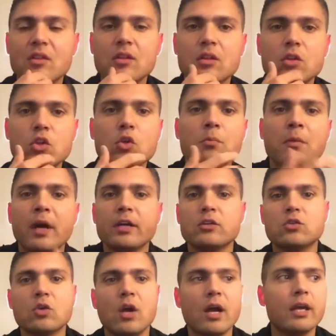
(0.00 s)
You might
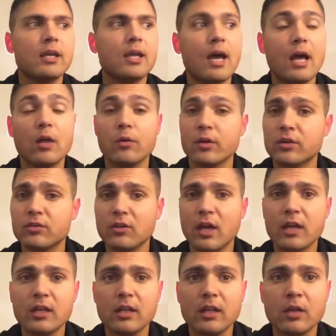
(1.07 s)
try calorie
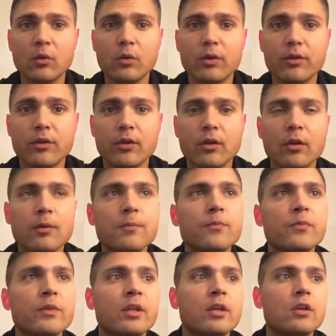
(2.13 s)
cycling with her.
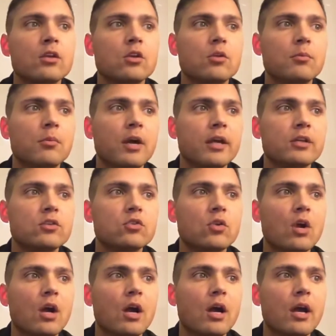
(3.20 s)
You might
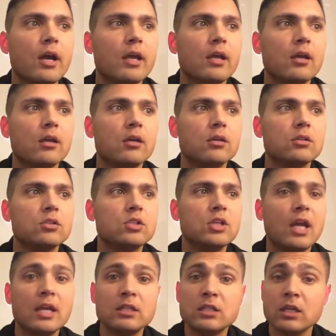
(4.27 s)
try
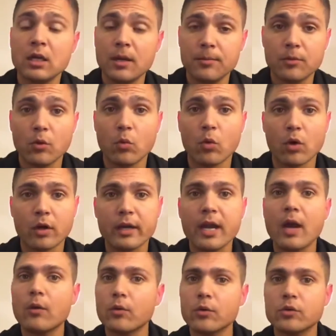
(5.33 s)
changing up the
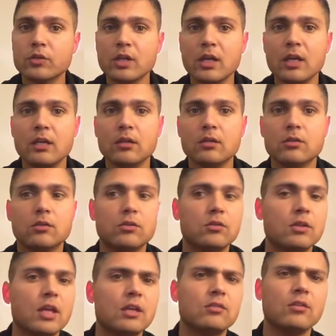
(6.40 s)
workout routine.
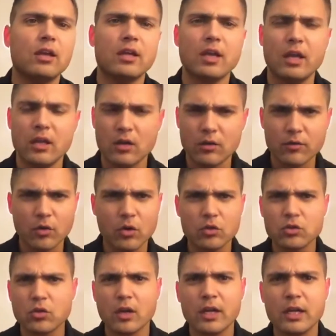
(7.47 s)
Things like interval
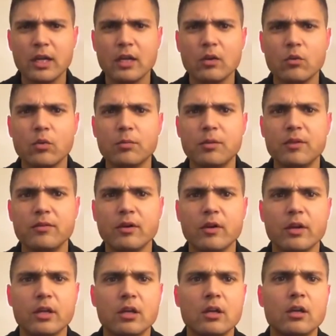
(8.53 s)
training would be
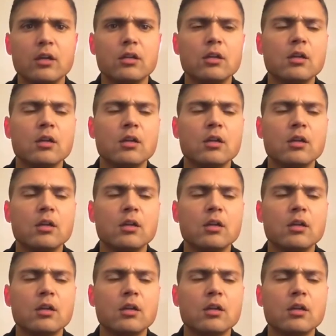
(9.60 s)
very good.